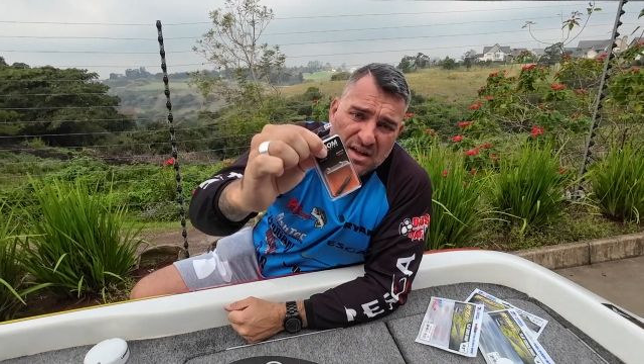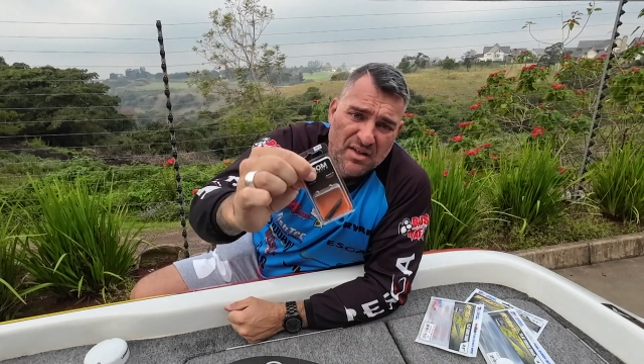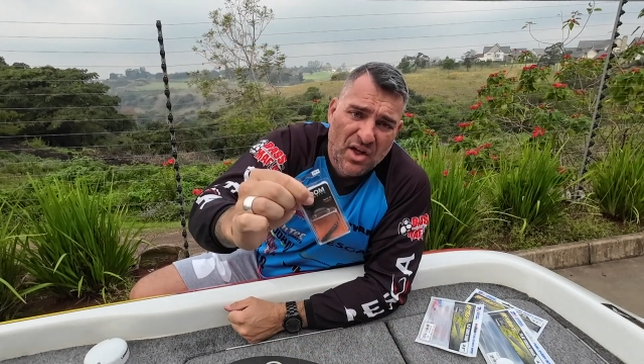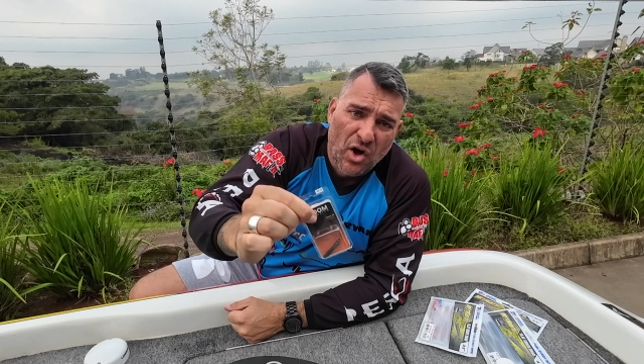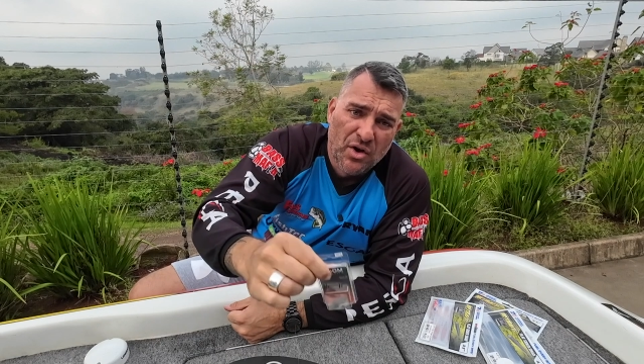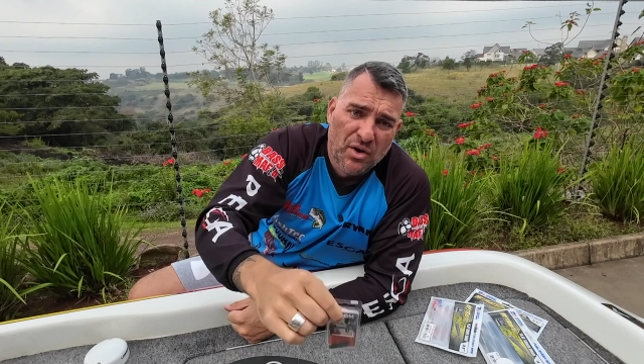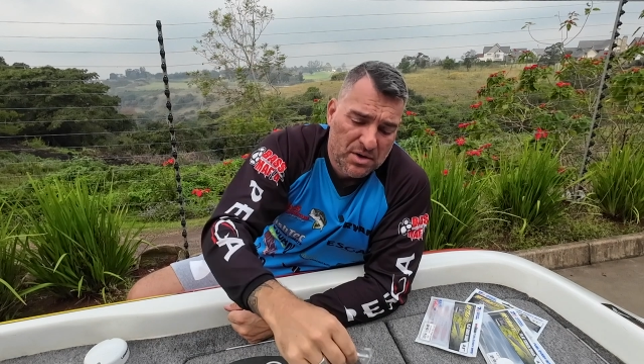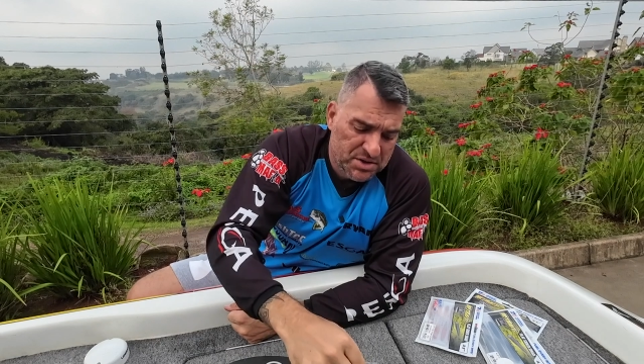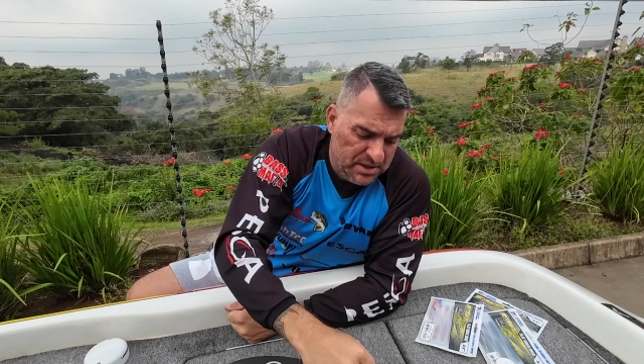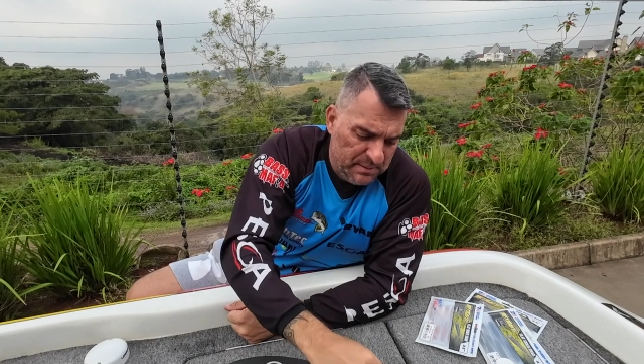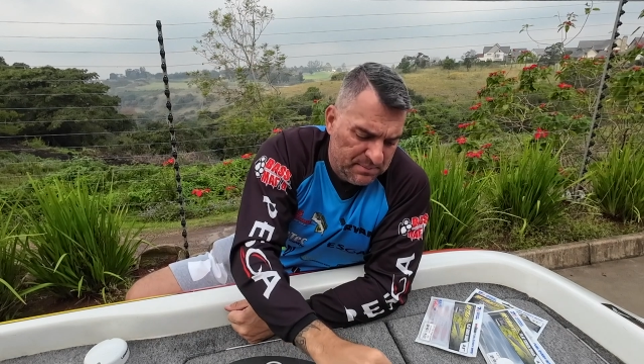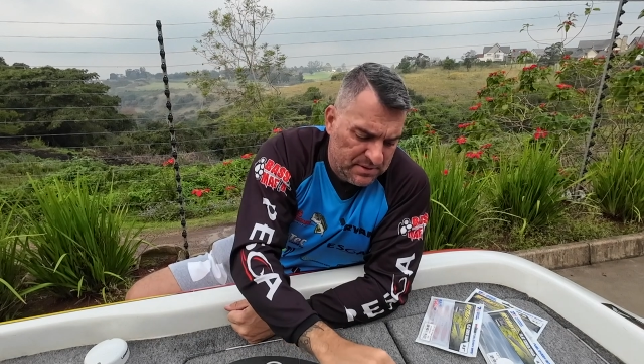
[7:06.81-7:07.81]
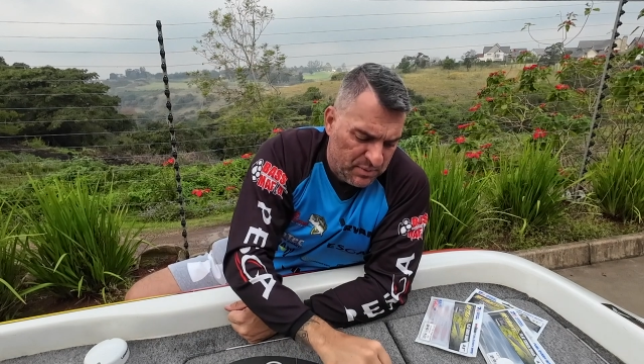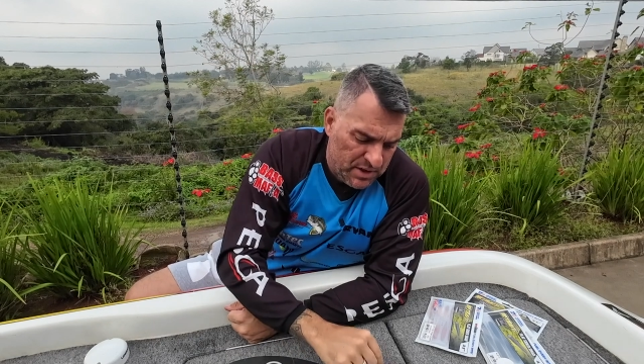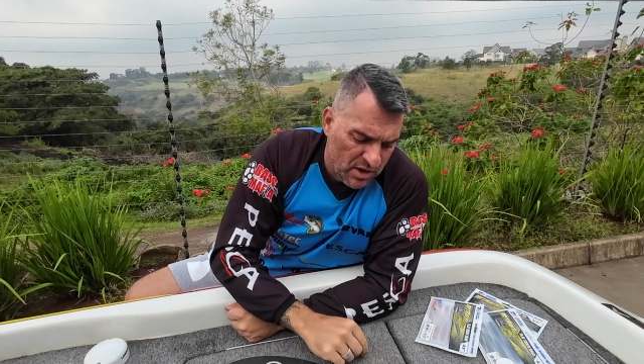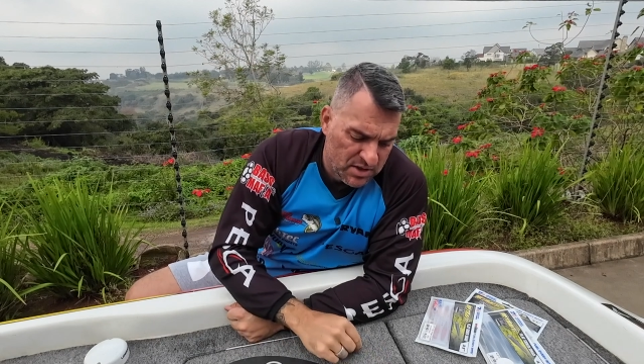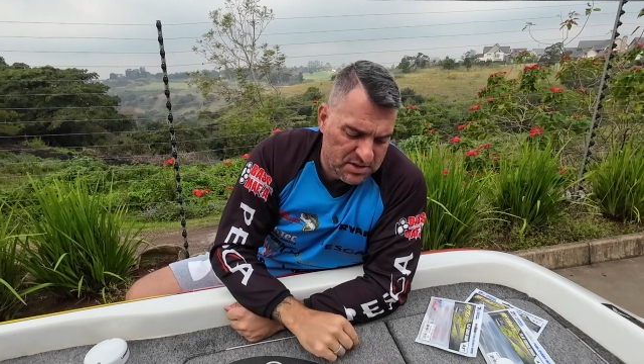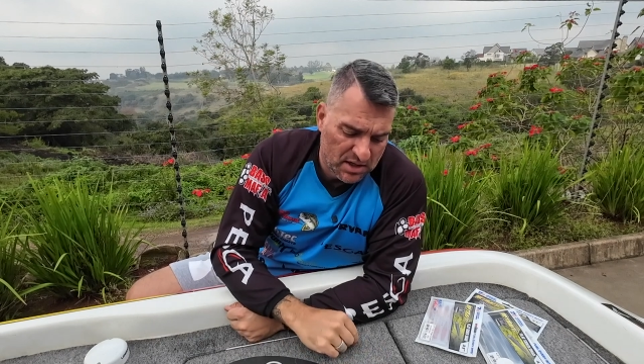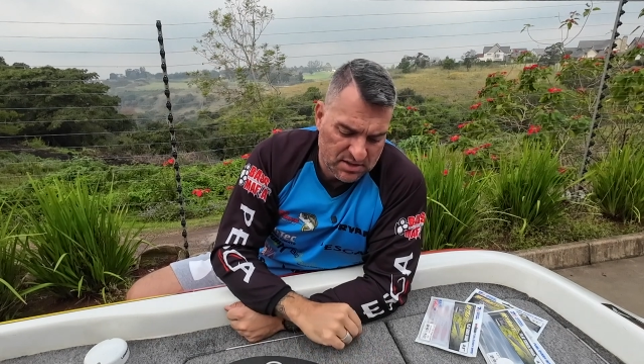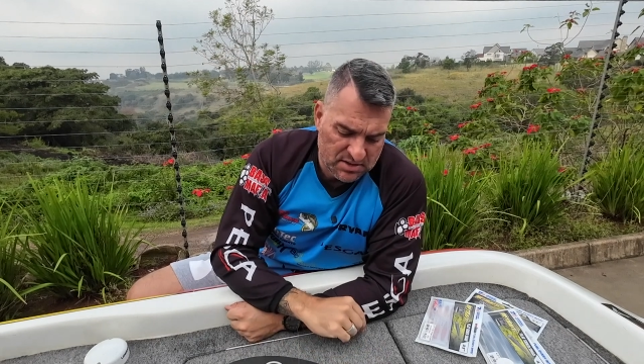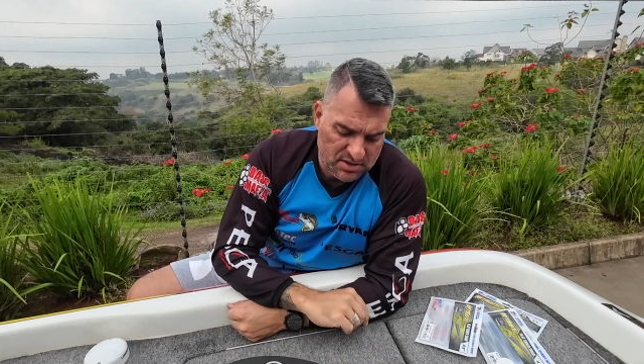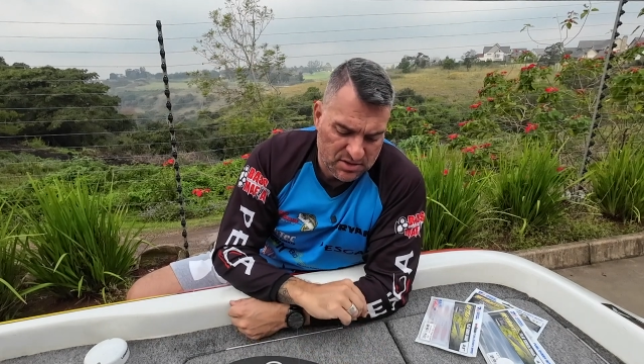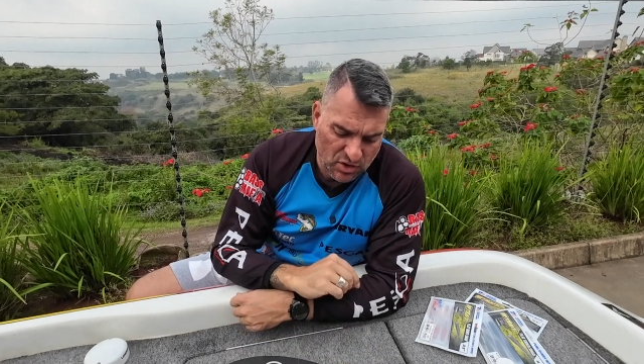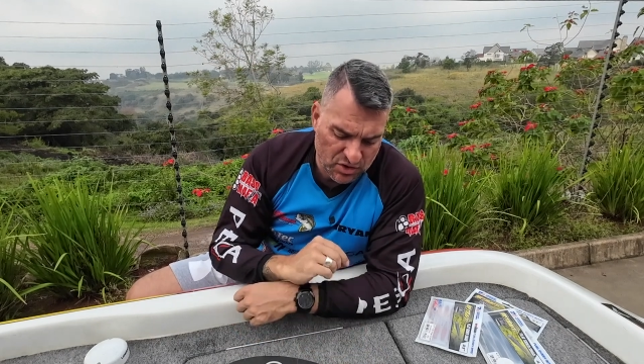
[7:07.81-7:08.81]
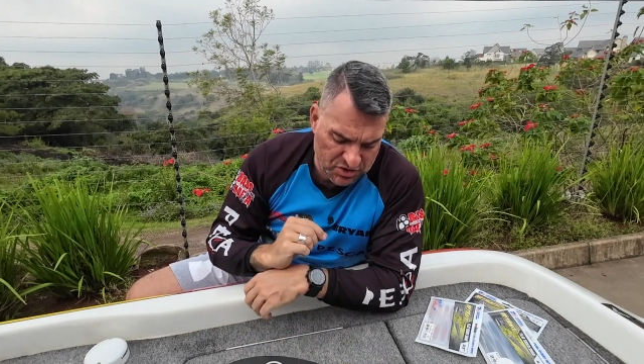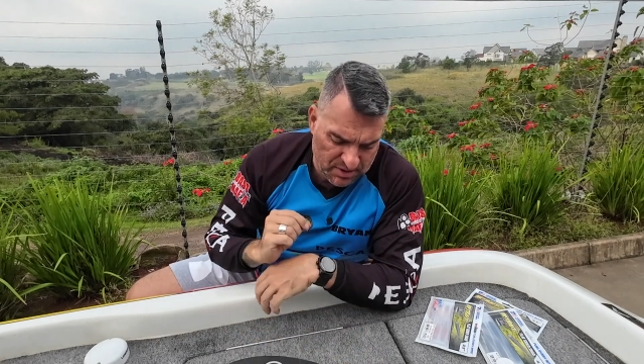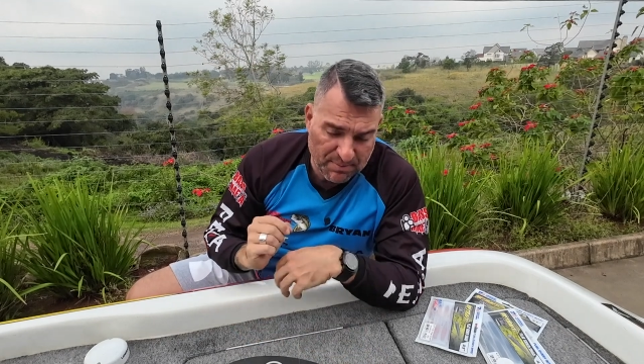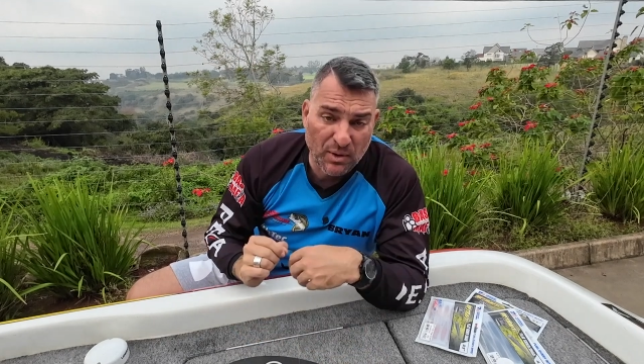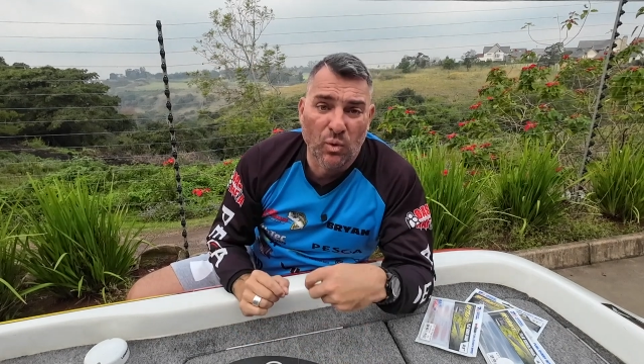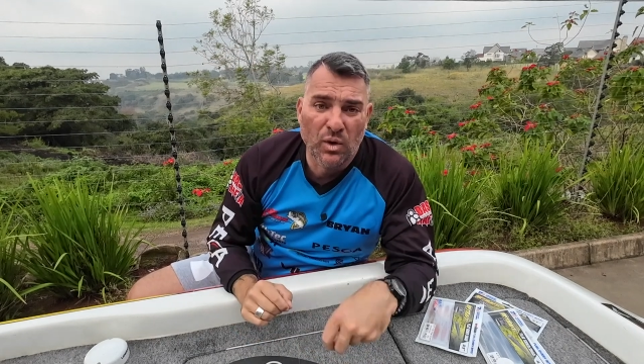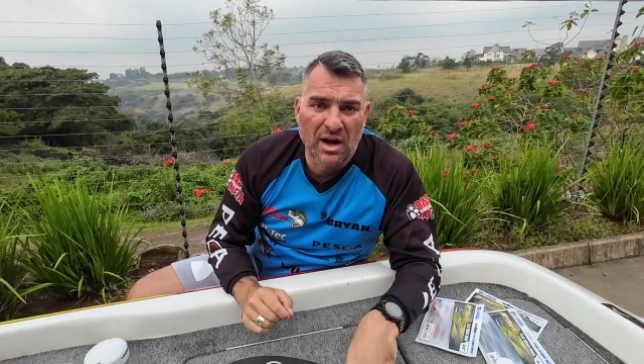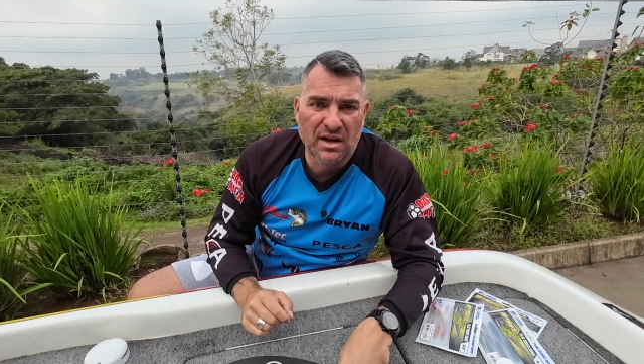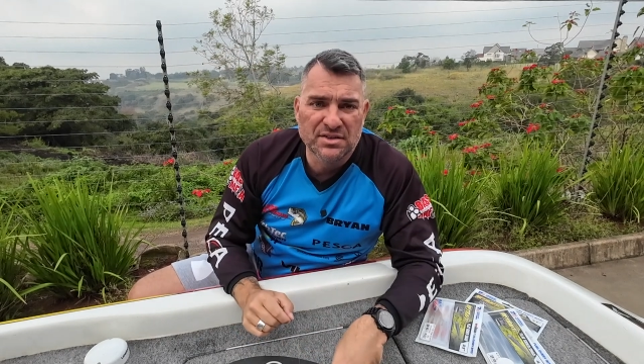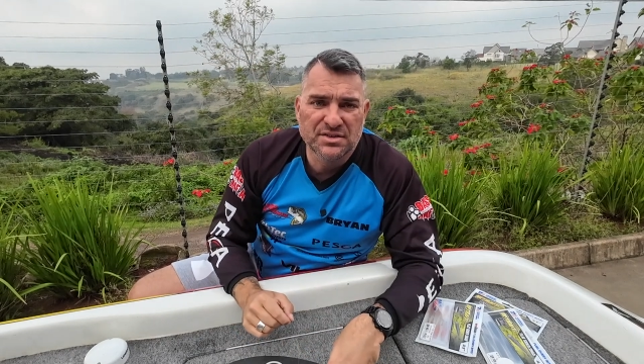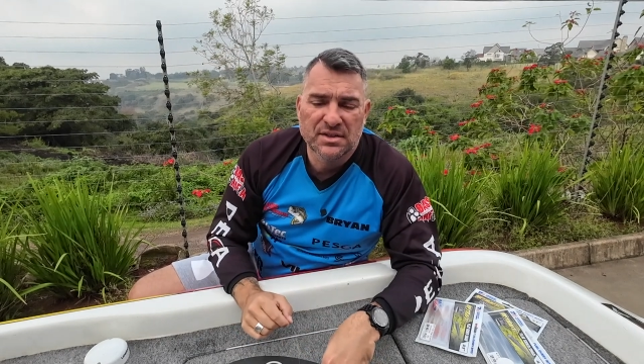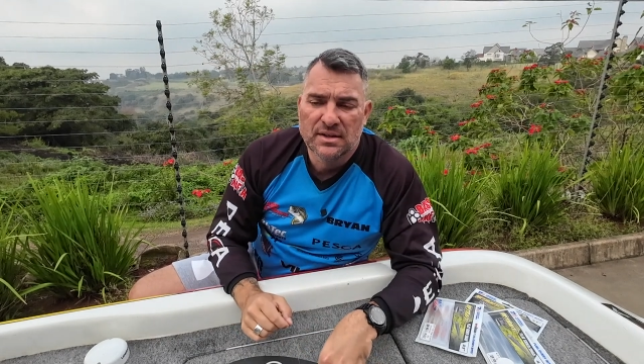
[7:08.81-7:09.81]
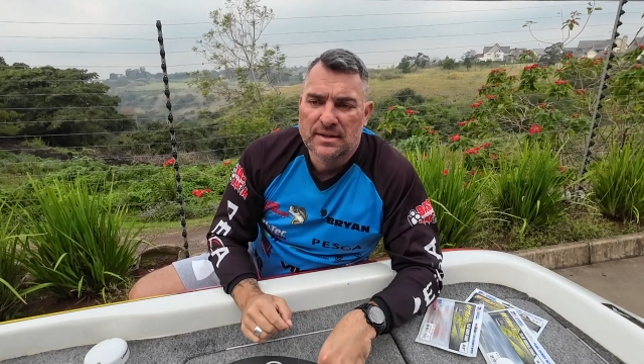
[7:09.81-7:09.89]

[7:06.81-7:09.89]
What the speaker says: They are not cheap. We know tungsten's not cheap at all, guys.